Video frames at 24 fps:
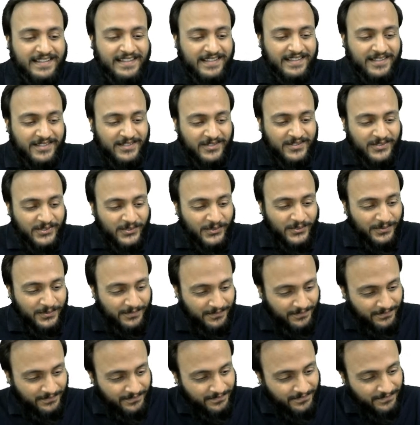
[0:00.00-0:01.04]
So
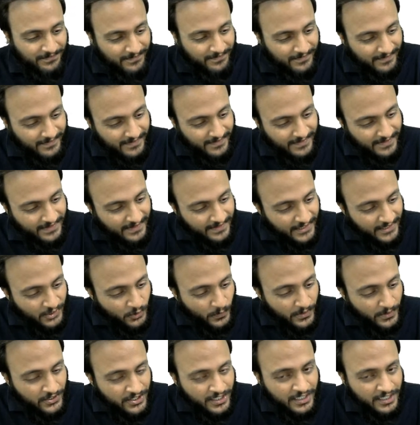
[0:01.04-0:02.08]
this
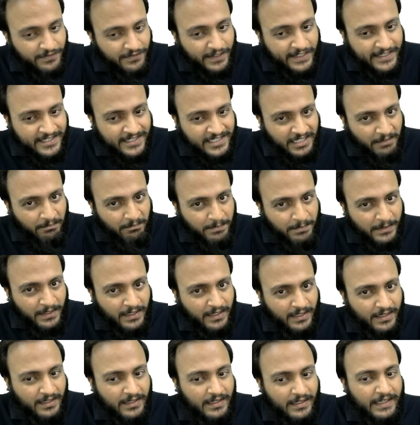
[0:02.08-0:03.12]
question is very
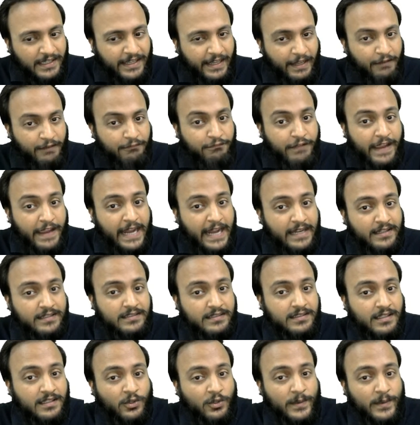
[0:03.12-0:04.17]
simple. In
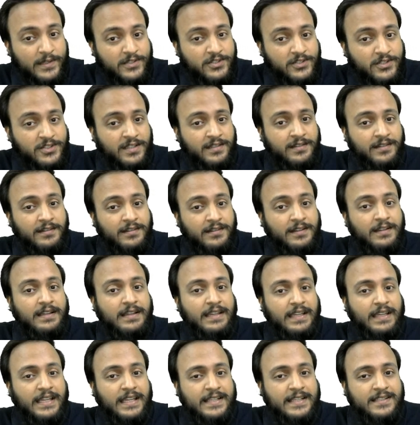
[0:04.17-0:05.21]
fact, the question
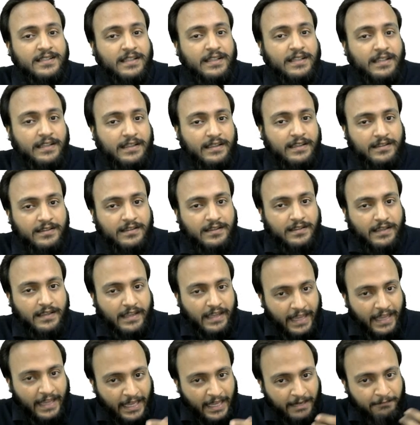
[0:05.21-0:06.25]
is
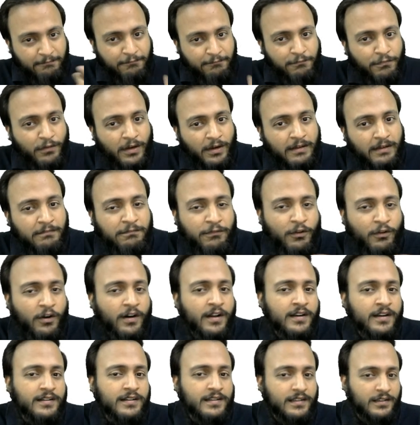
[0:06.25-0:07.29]
helpful
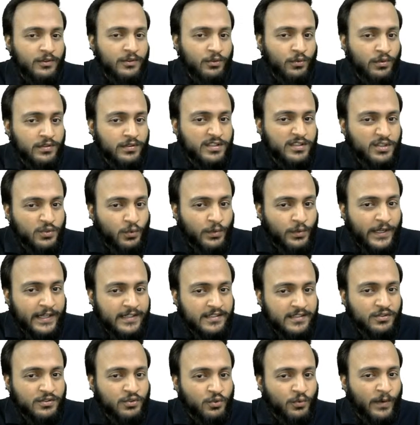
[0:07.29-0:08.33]
for those
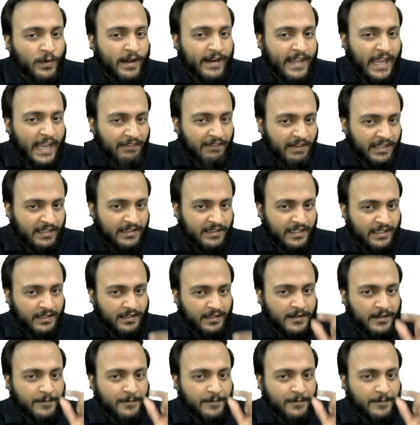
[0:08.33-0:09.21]
students who are having the